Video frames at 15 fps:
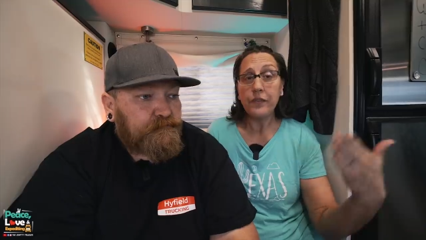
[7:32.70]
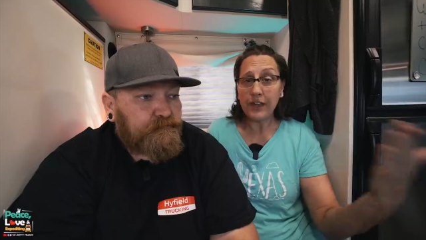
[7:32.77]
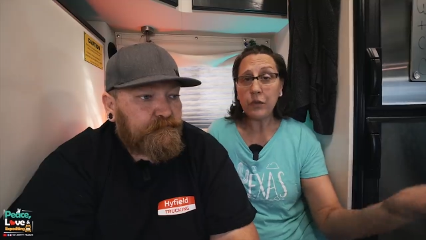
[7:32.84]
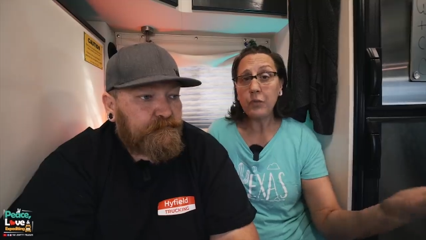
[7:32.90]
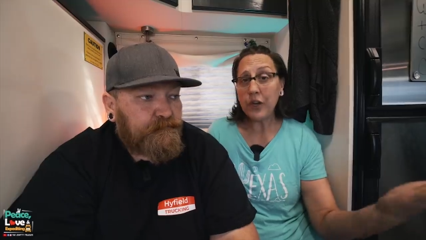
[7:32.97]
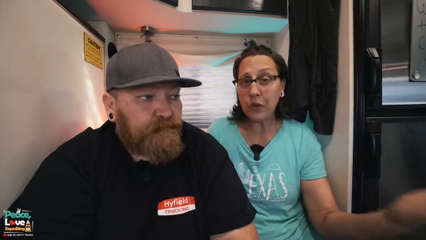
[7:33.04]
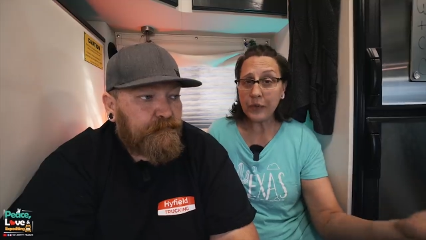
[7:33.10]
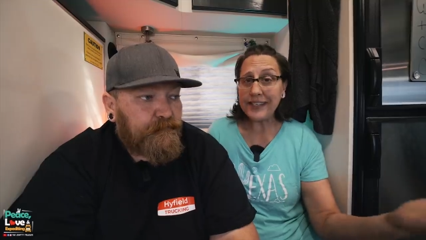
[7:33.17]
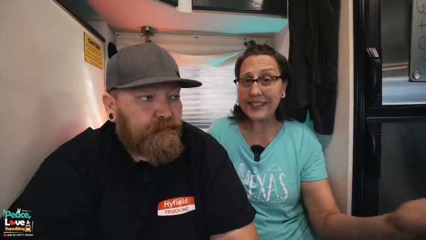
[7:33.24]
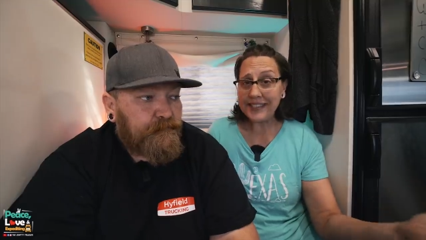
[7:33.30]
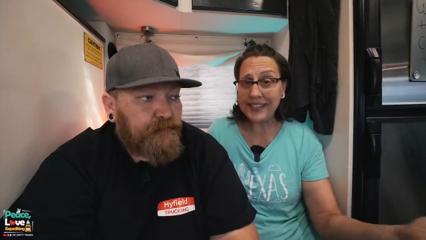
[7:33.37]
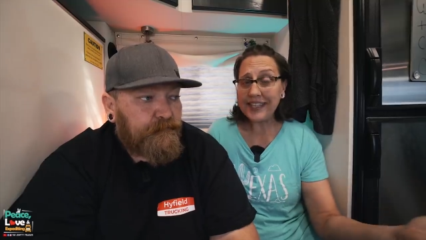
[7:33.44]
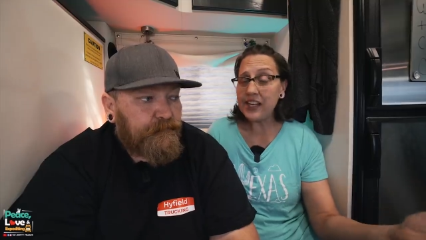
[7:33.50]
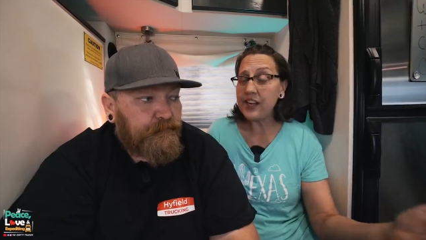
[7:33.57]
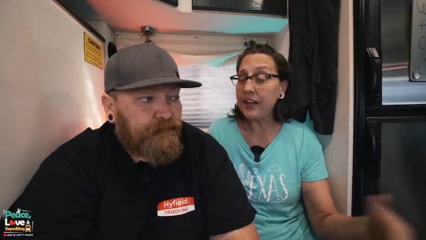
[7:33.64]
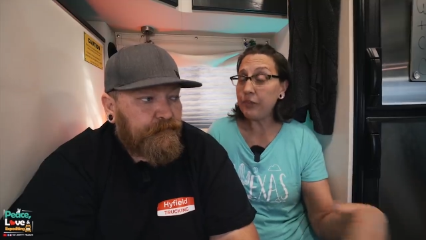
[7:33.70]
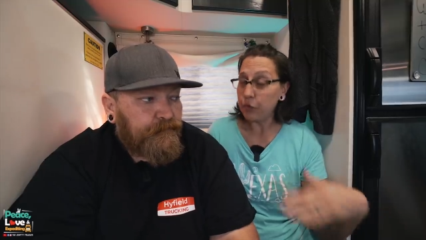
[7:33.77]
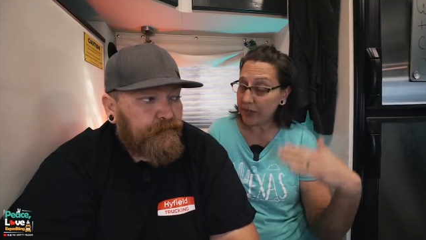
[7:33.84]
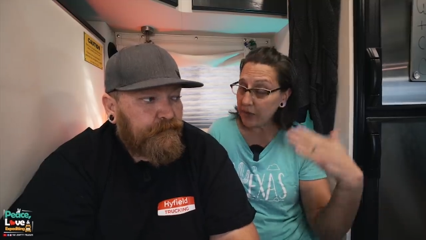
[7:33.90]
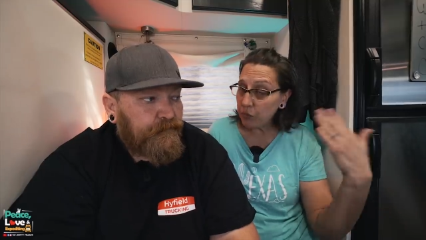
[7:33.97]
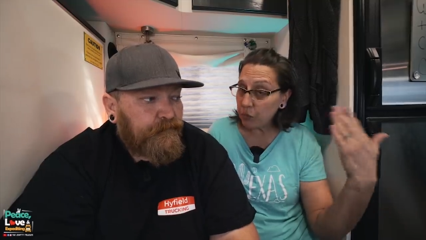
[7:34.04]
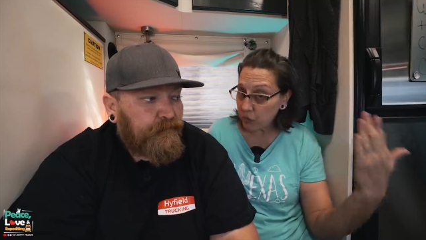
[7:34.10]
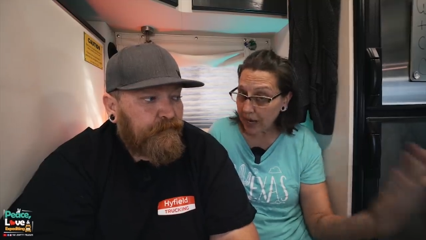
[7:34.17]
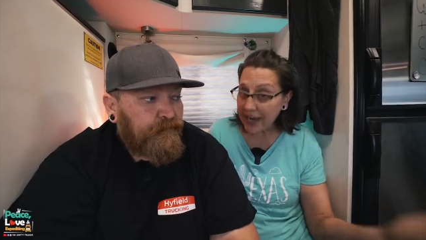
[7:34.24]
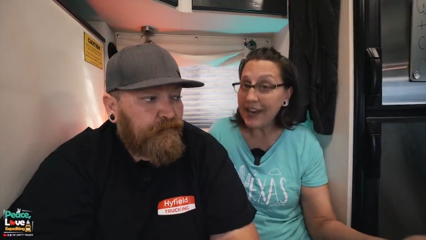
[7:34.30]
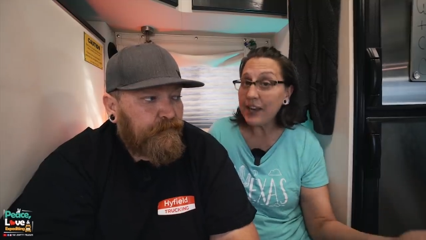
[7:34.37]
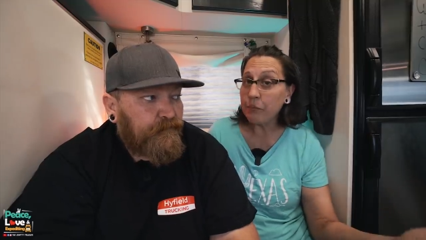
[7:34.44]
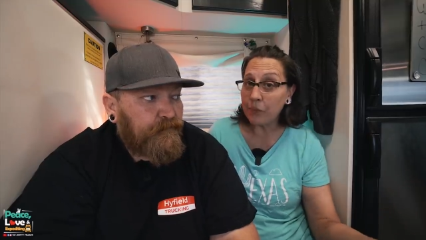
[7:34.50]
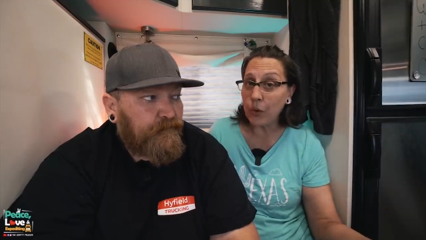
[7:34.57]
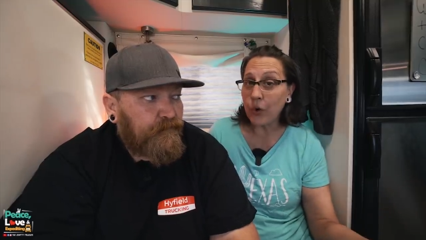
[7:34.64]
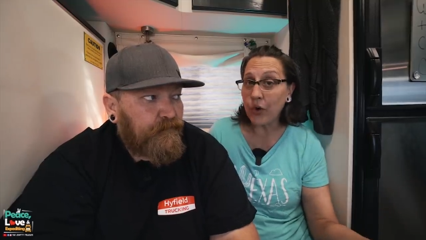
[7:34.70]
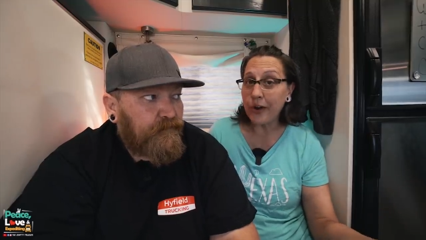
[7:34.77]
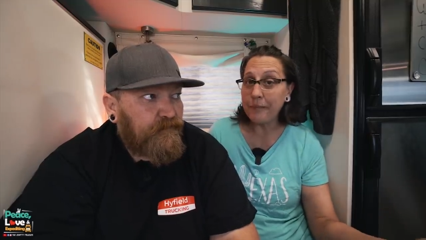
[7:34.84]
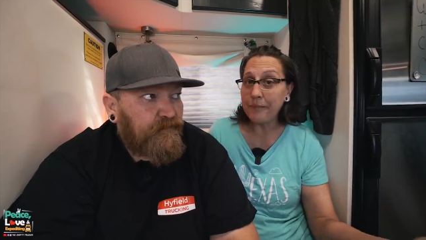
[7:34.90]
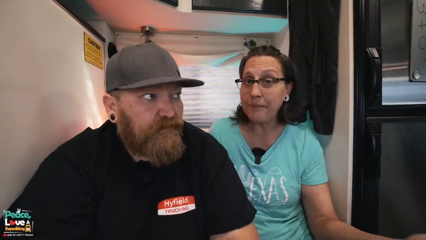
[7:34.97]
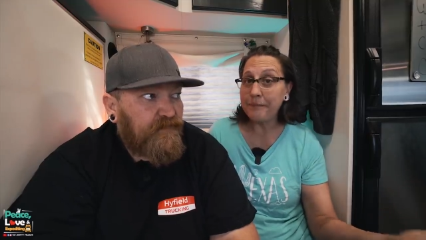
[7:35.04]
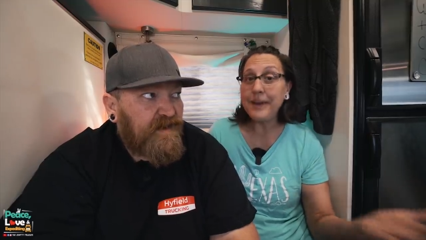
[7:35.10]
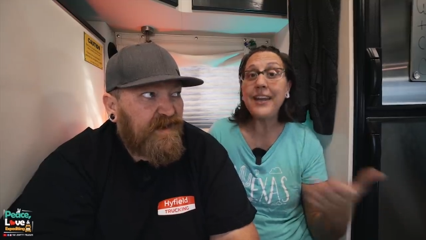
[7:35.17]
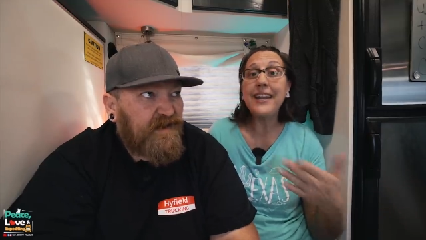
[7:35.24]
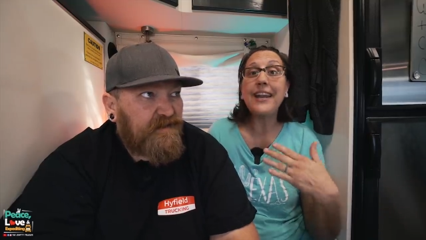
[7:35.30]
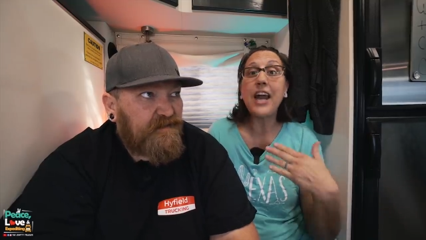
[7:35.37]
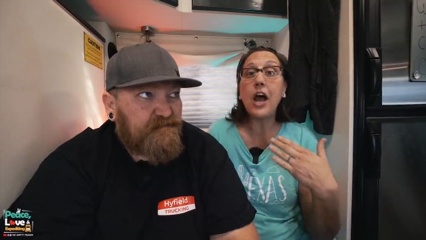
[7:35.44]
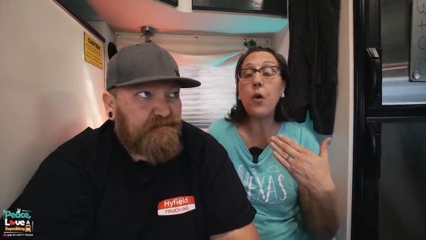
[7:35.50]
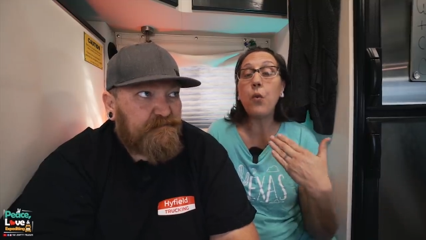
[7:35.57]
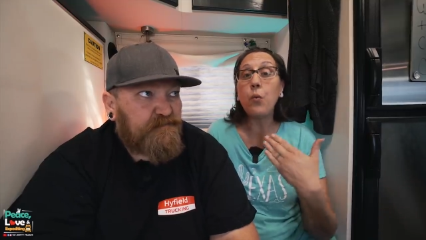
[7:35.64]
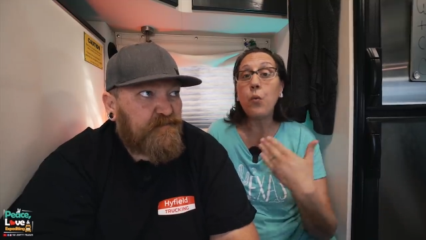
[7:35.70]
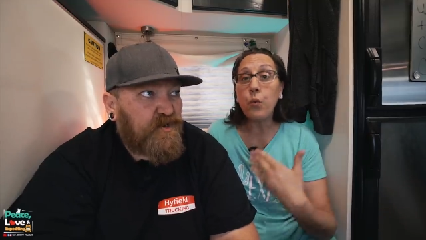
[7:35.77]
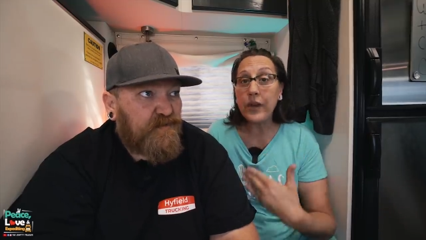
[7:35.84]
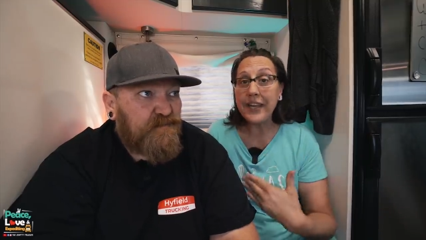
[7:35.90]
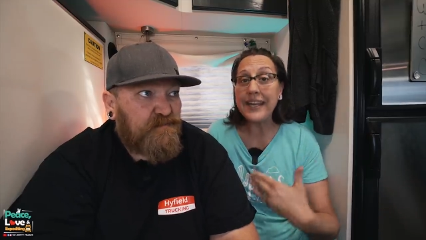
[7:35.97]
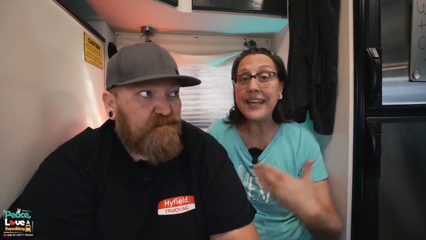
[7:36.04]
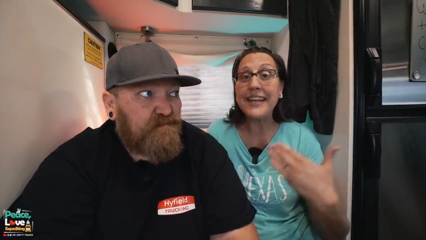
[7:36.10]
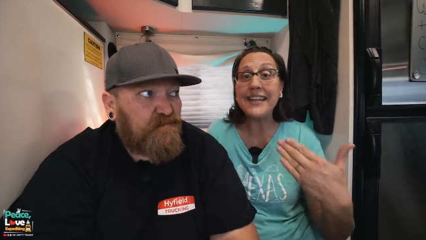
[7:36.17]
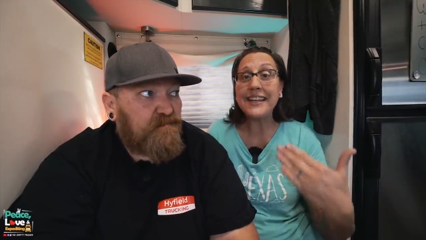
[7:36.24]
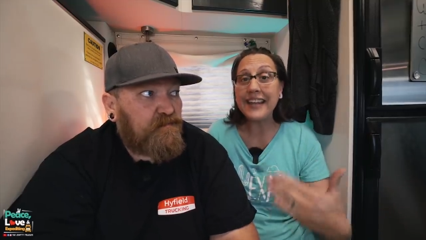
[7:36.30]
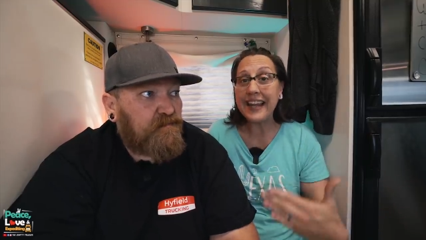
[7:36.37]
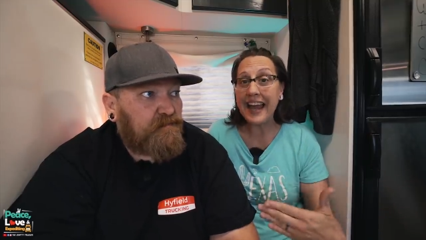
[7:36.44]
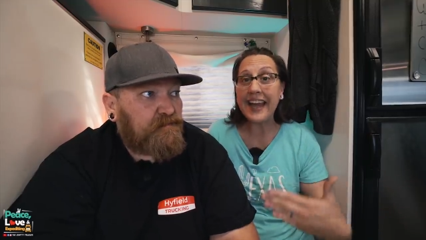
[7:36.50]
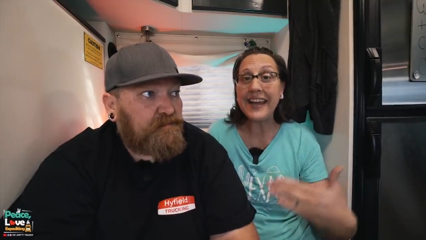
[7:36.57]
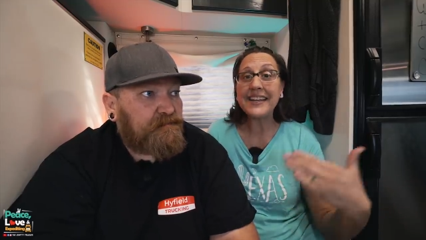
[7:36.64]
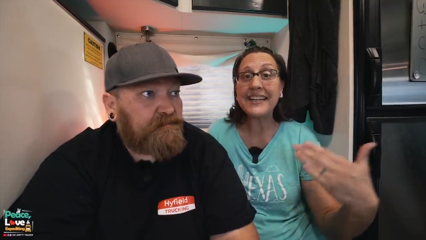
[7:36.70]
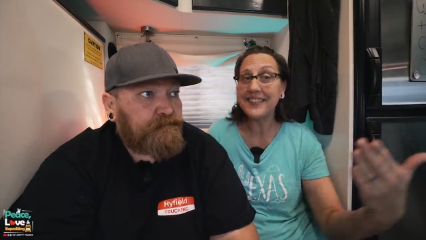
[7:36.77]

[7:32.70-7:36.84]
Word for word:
Speaker 1: than what we did if we ran more but could we like